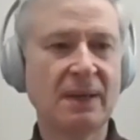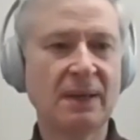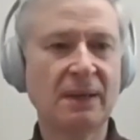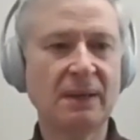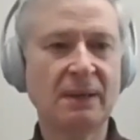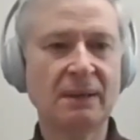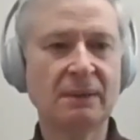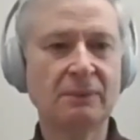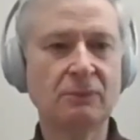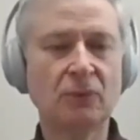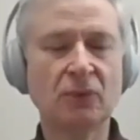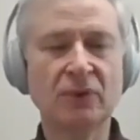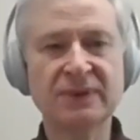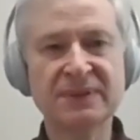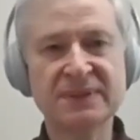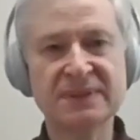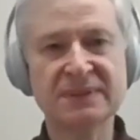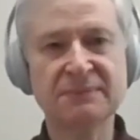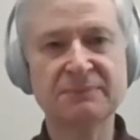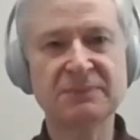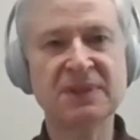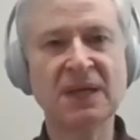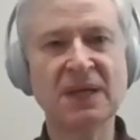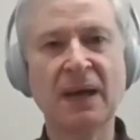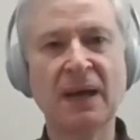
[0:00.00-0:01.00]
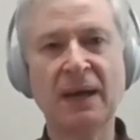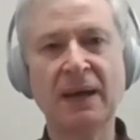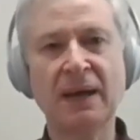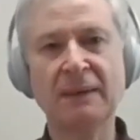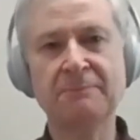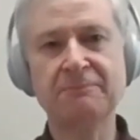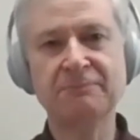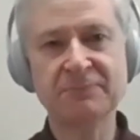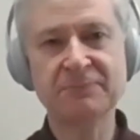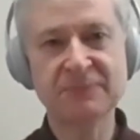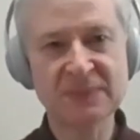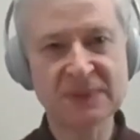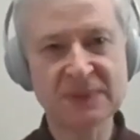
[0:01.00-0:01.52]
uh, worrisome
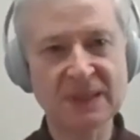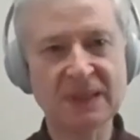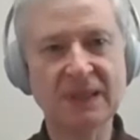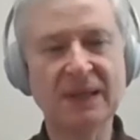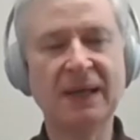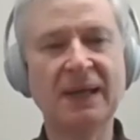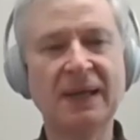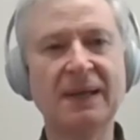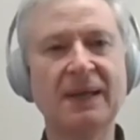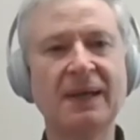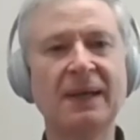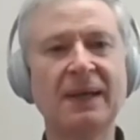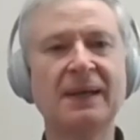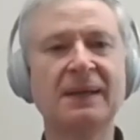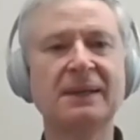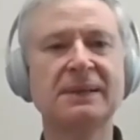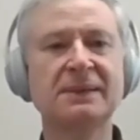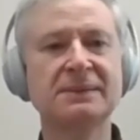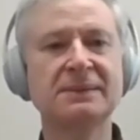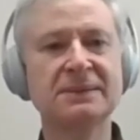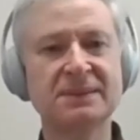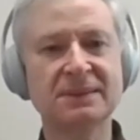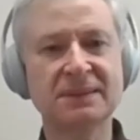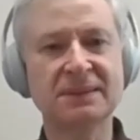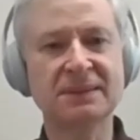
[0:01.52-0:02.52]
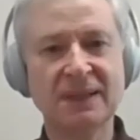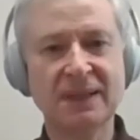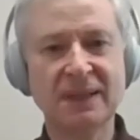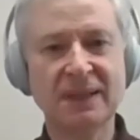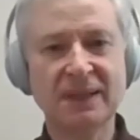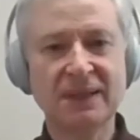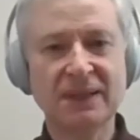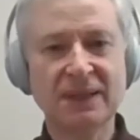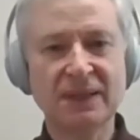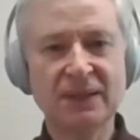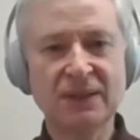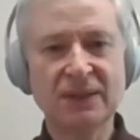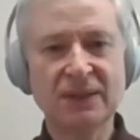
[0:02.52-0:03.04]
time. And, and